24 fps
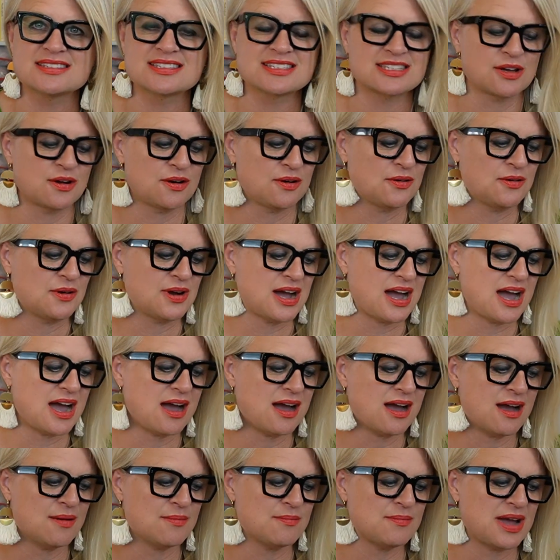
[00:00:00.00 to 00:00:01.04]
So
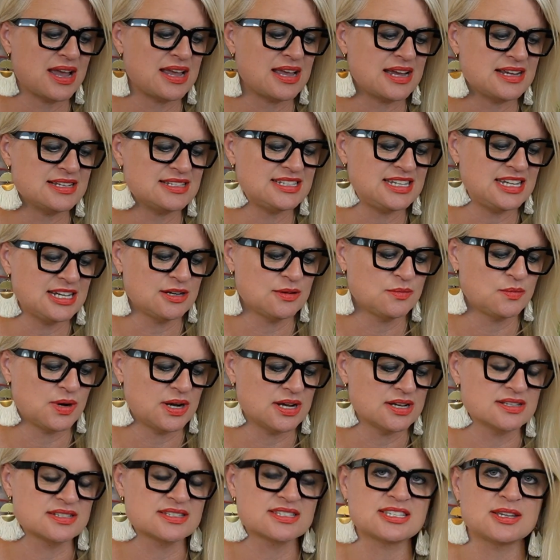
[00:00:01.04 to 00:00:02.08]
my idea
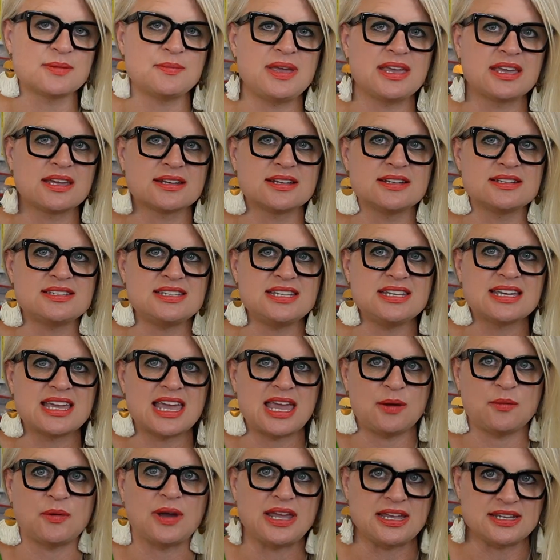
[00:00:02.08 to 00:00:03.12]
was to make it a
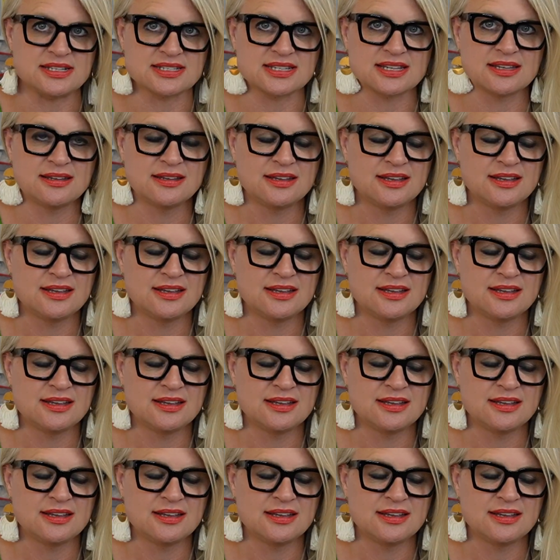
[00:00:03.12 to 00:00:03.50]
DK weight